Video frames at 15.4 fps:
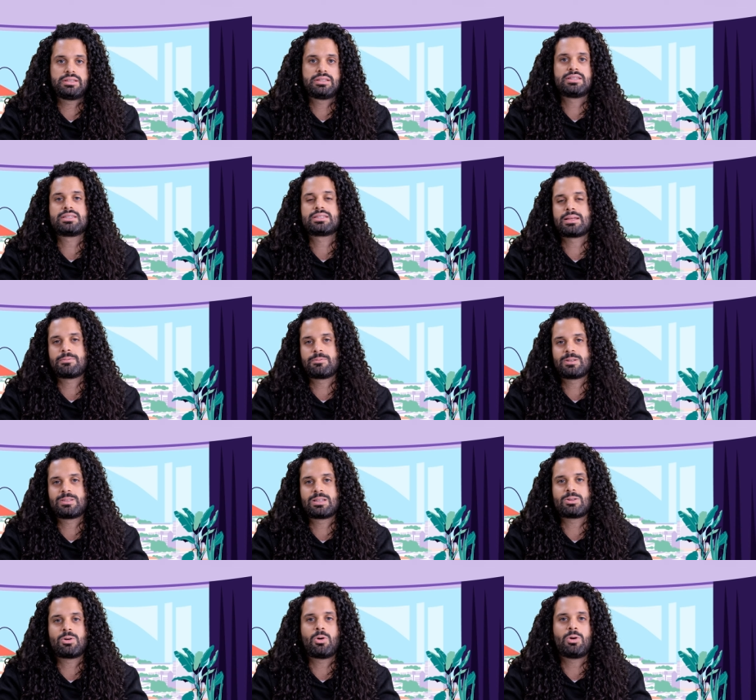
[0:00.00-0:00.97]
This is something
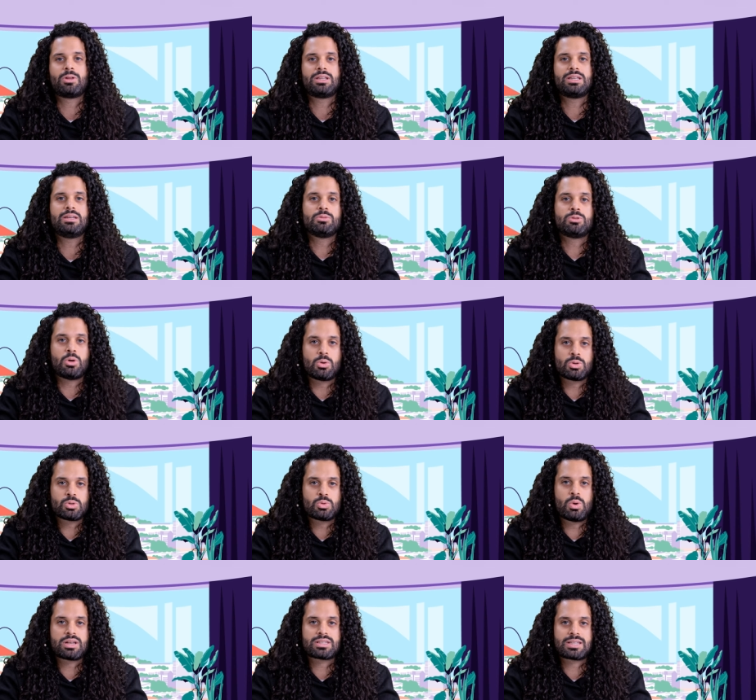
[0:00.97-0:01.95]
that only those
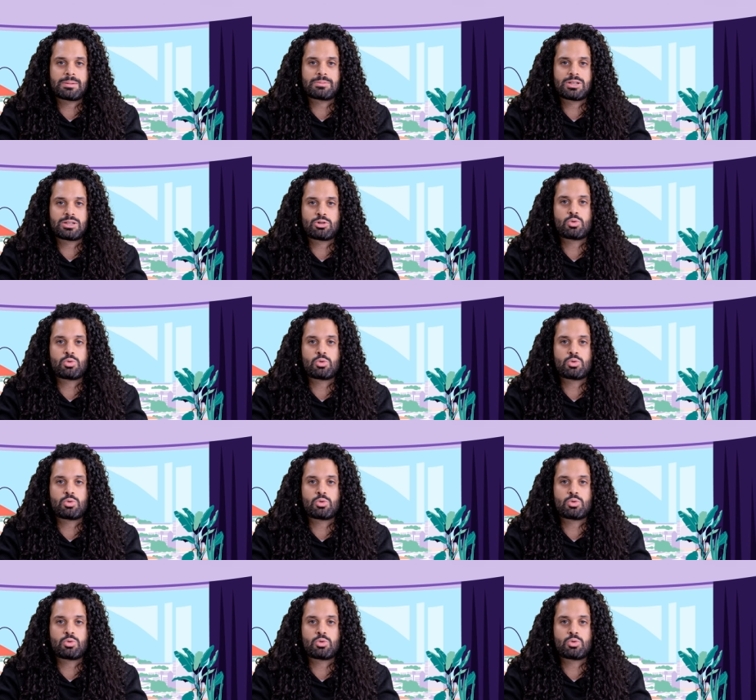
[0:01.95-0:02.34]
who are subject